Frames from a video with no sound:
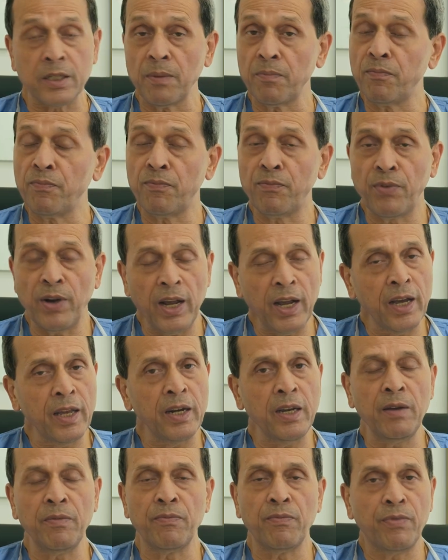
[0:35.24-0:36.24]
a
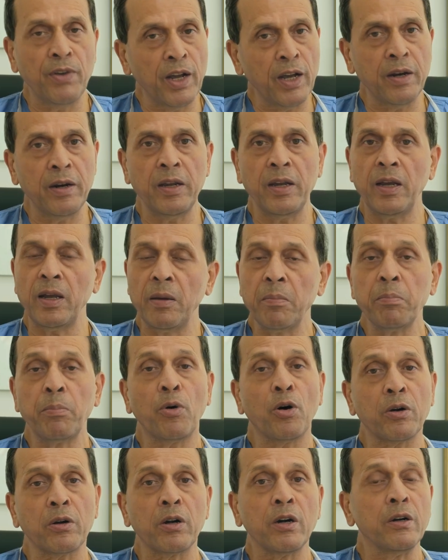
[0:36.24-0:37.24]
very, very
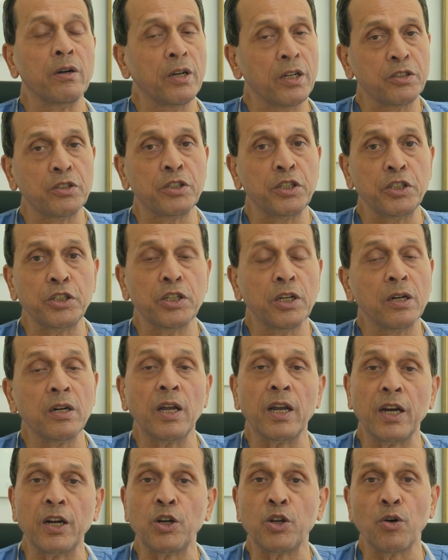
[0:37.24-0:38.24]
important decision
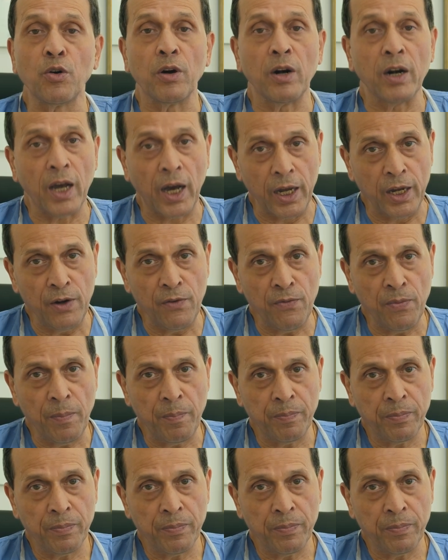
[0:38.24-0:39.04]
in your life